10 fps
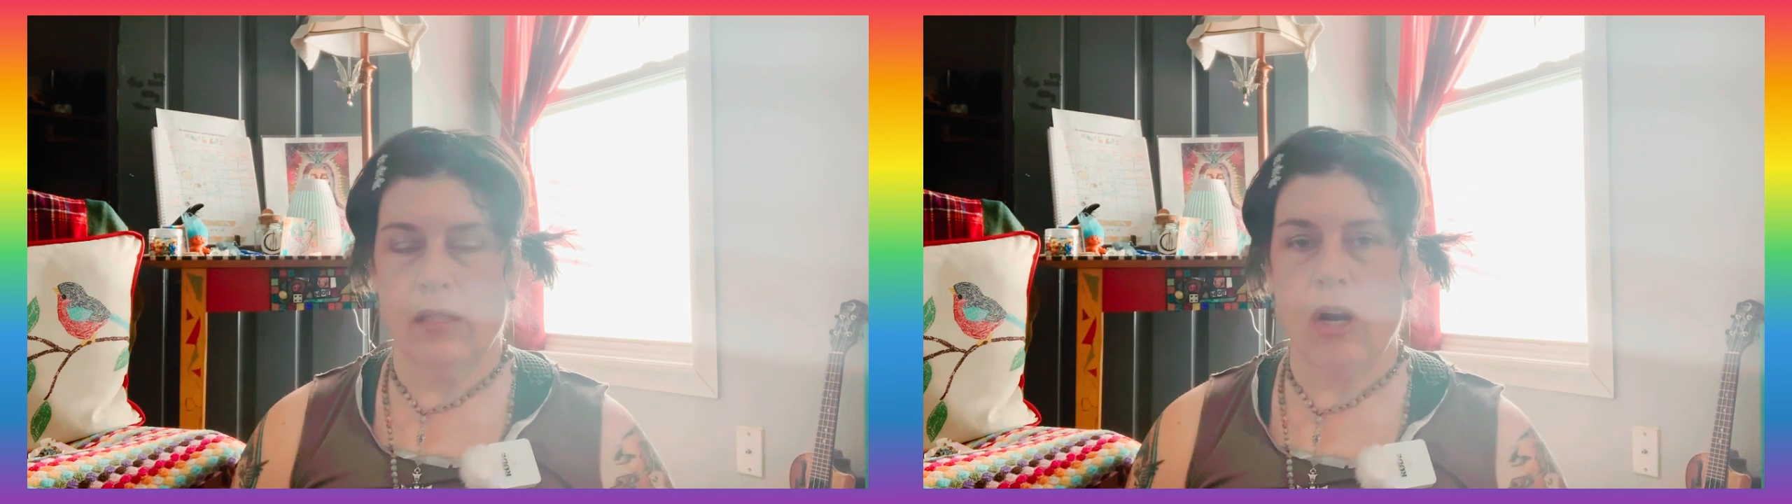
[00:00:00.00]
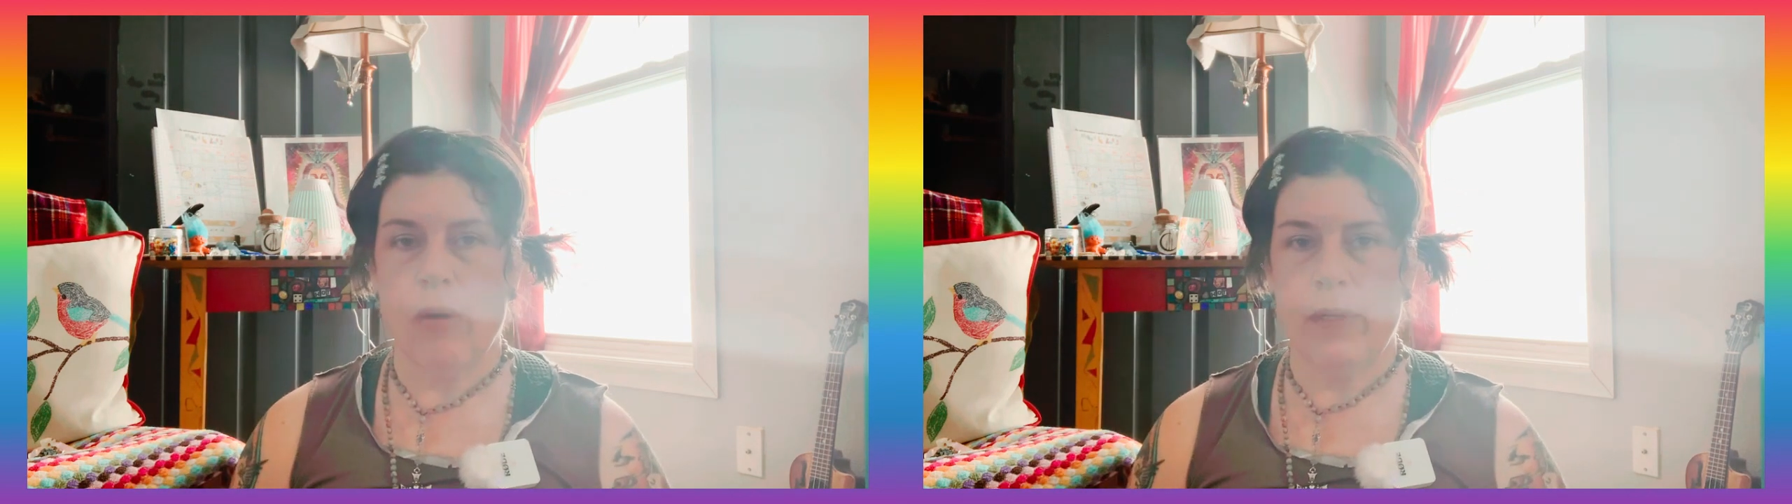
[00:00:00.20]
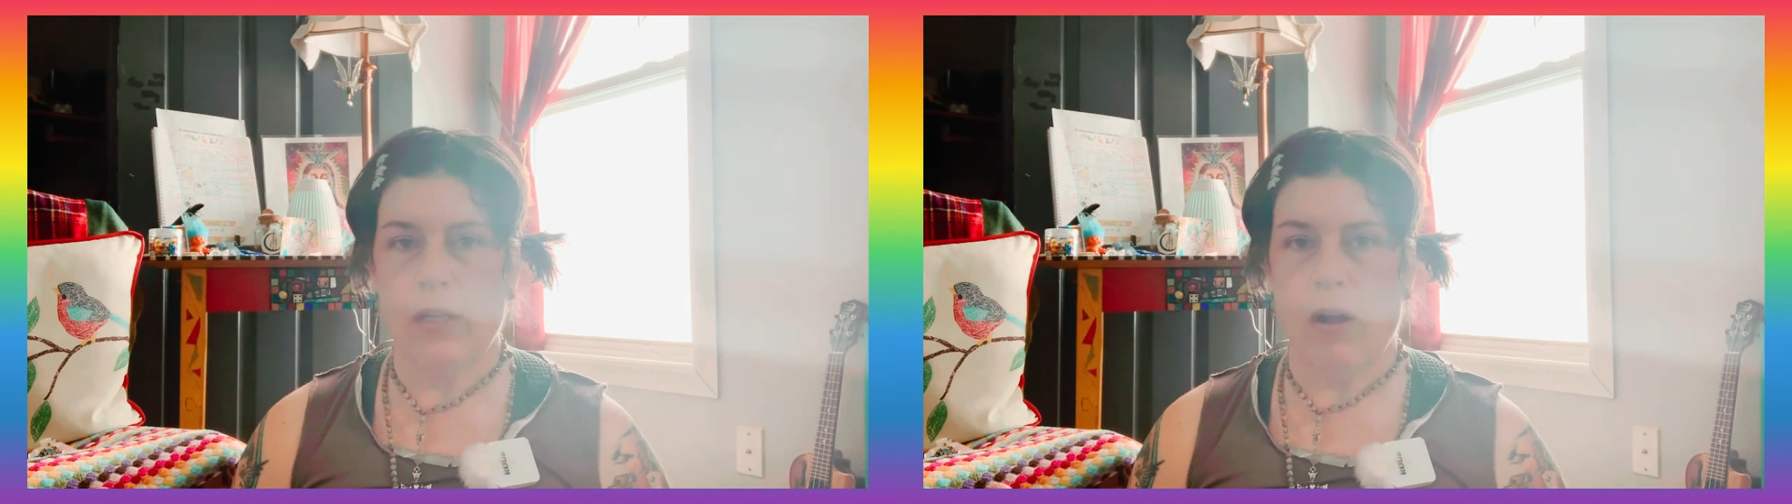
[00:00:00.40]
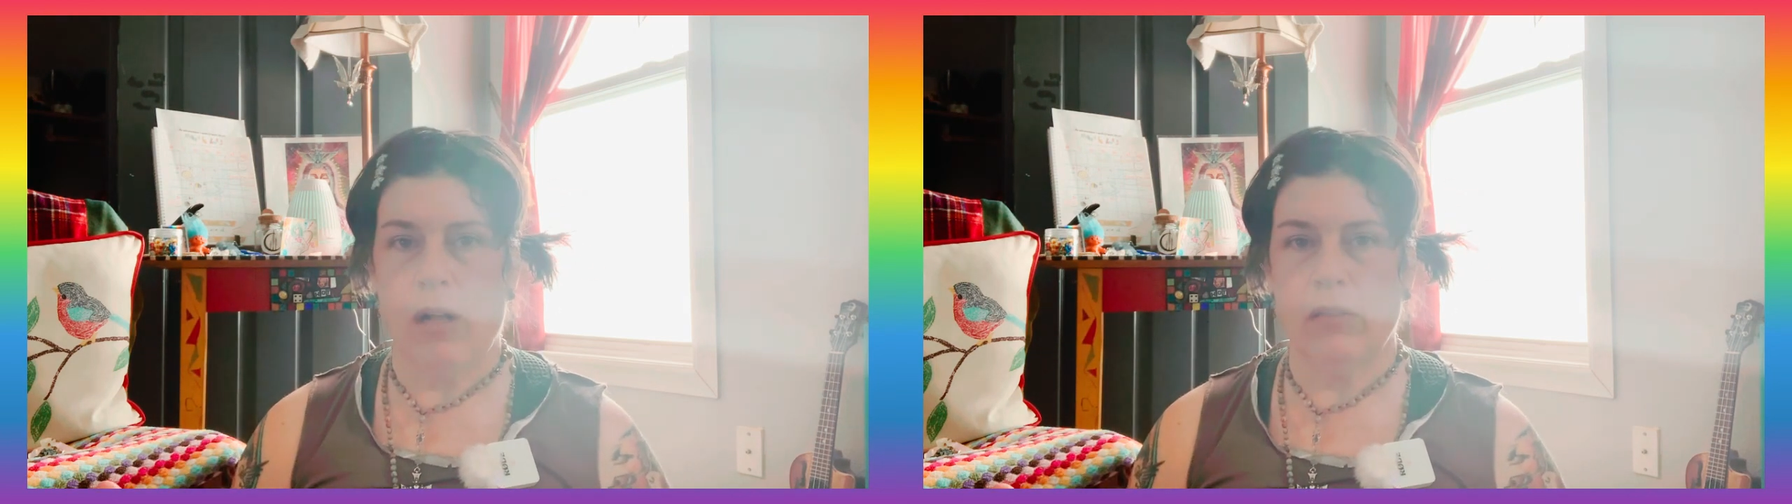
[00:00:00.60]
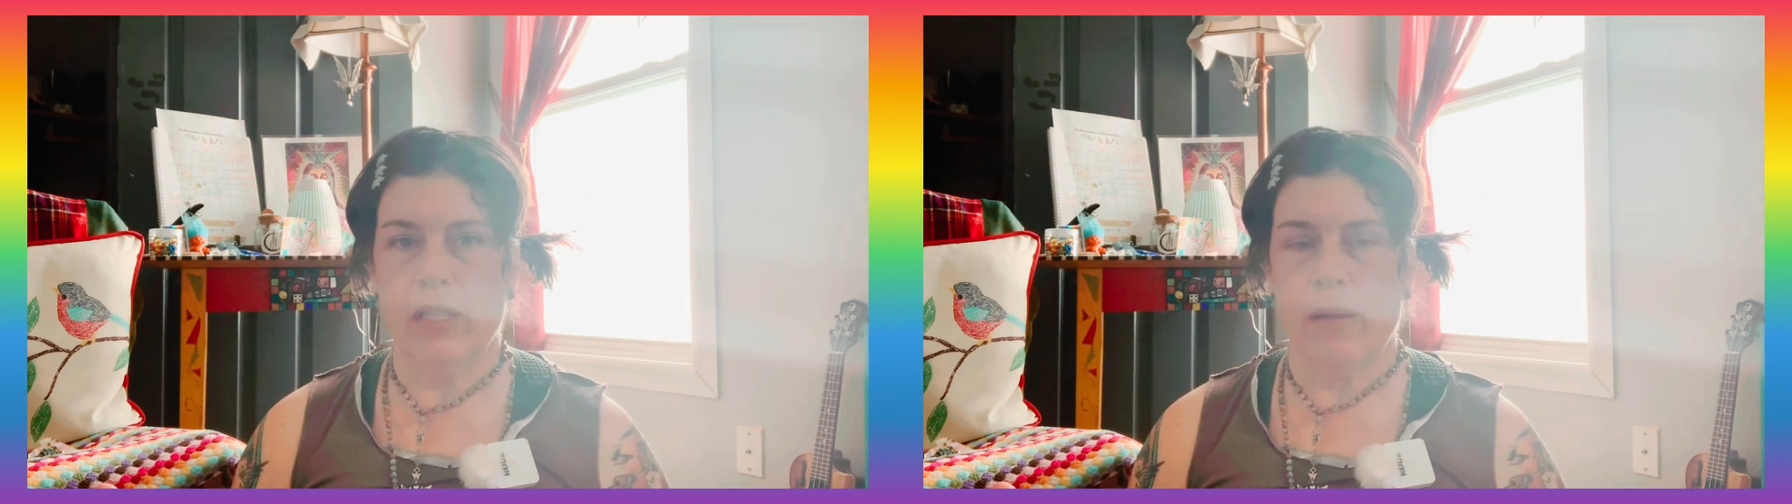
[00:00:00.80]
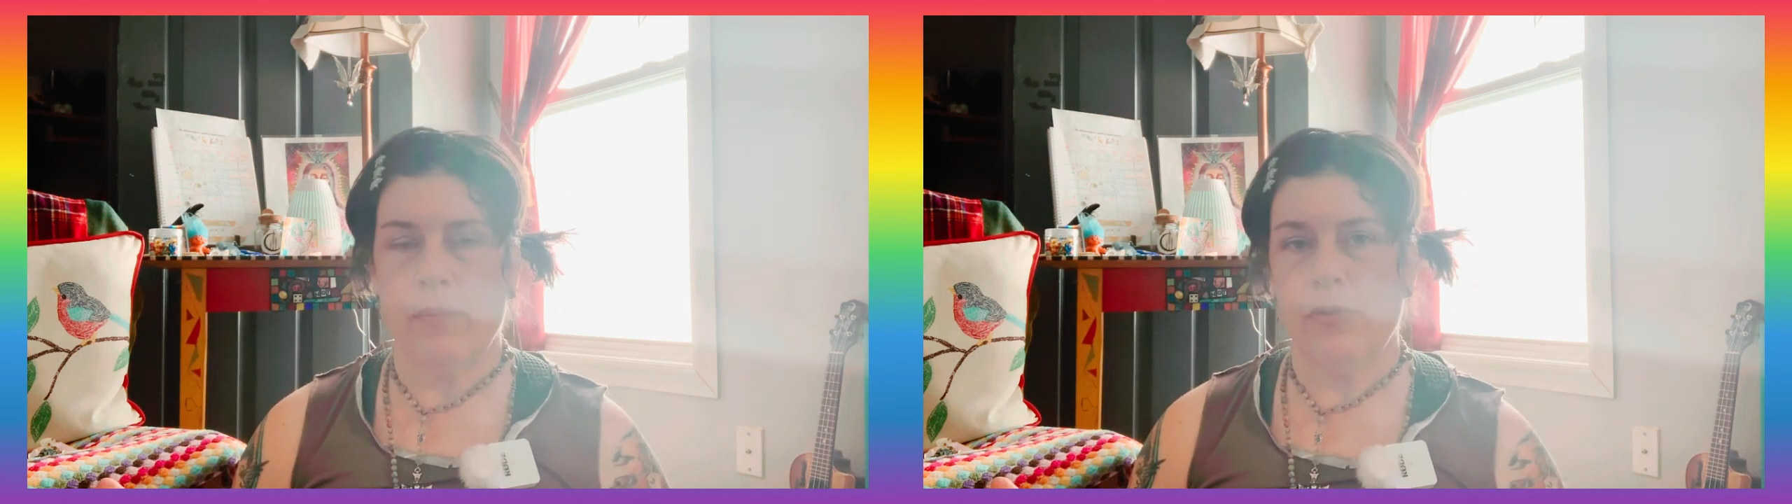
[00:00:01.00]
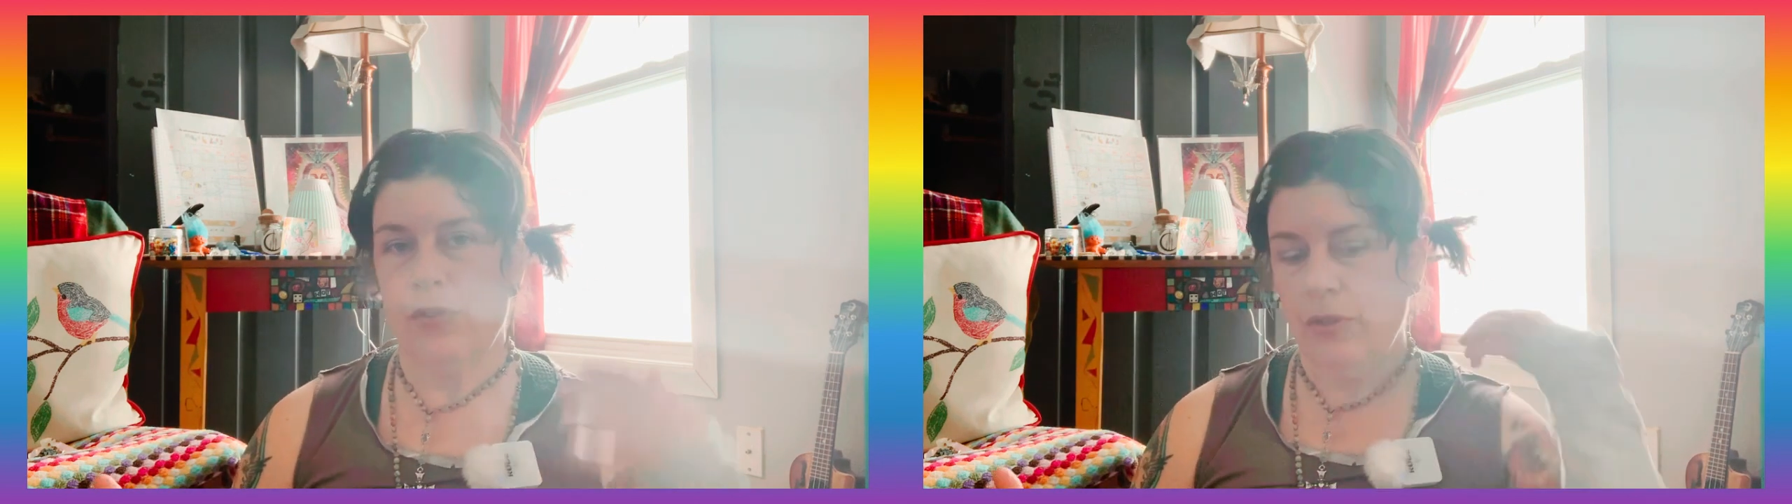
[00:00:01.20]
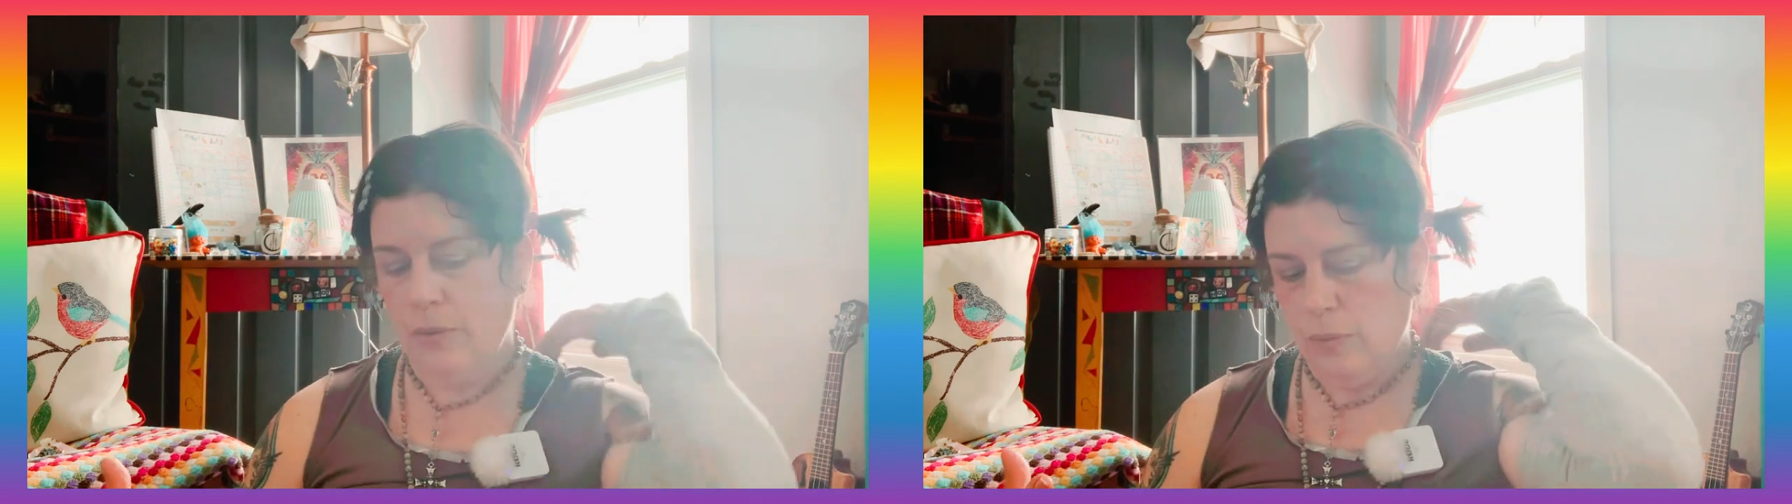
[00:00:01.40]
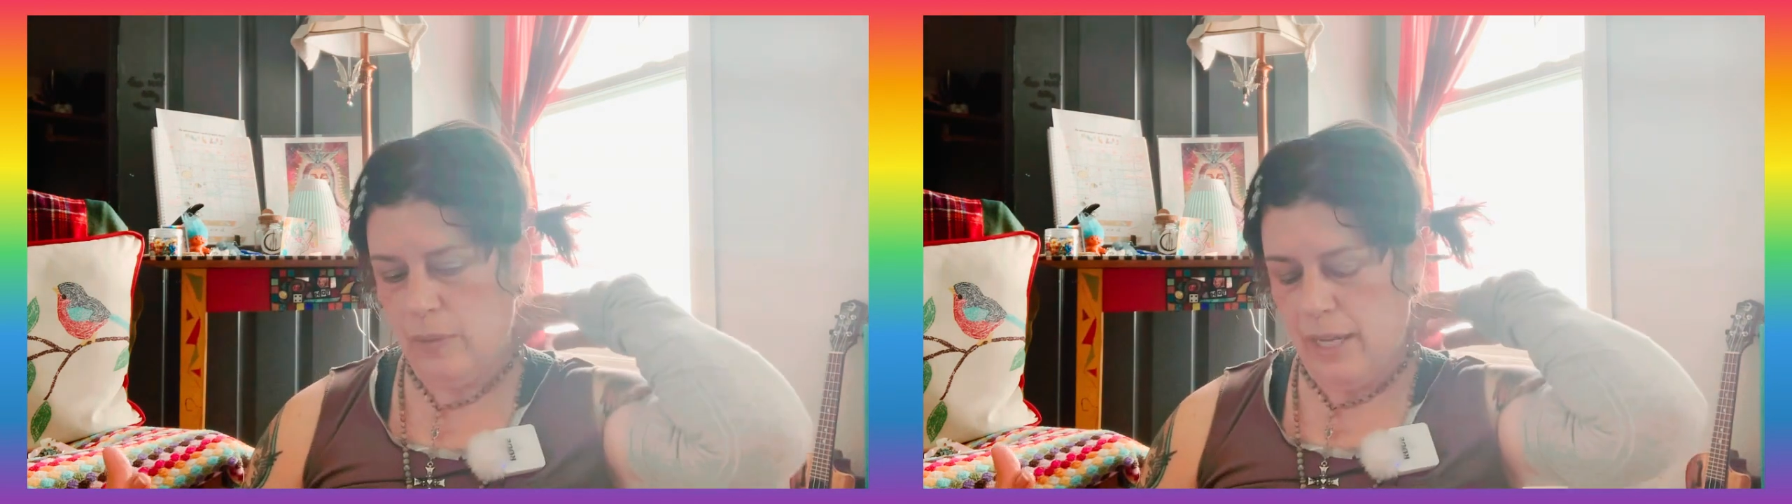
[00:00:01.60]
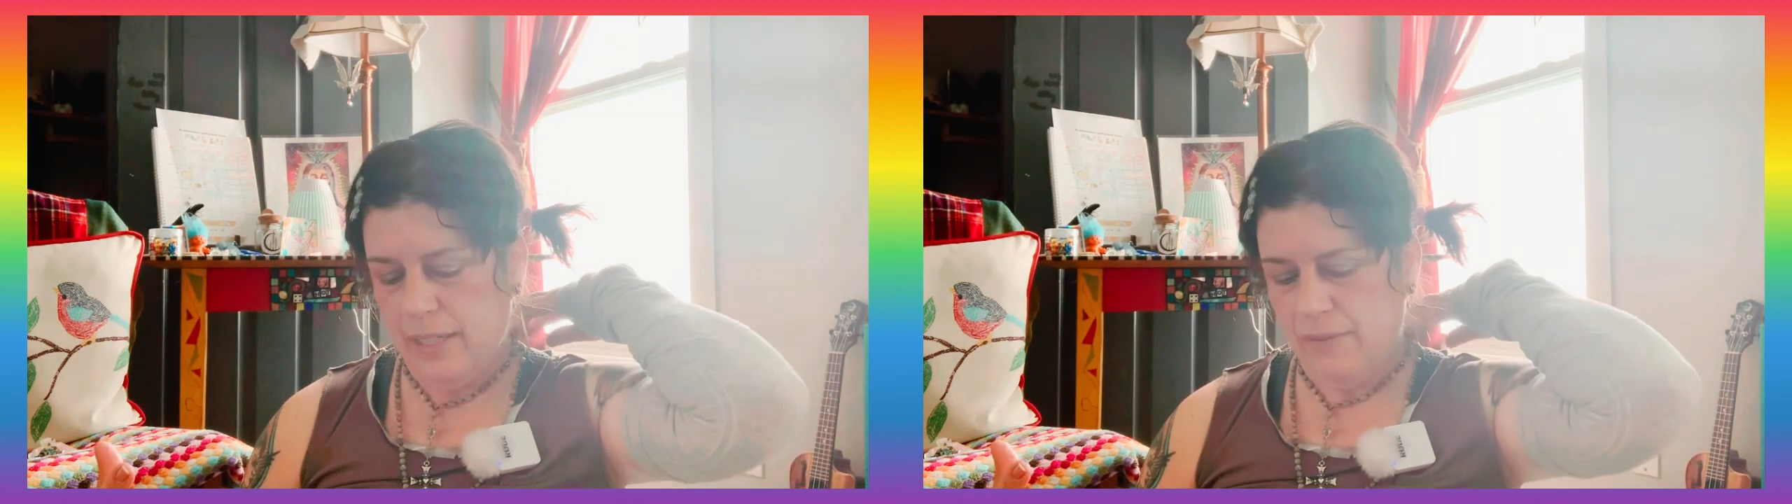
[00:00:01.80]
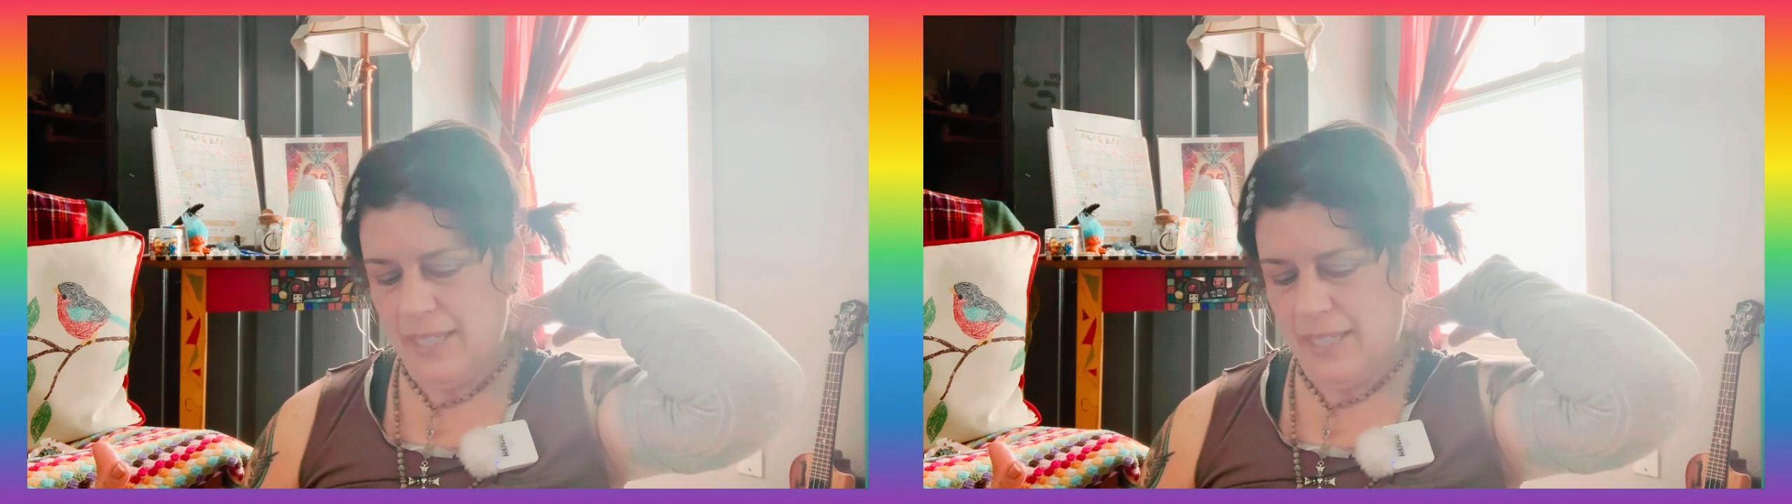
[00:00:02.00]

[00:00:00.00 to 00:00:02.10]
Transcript: are being called up to kind of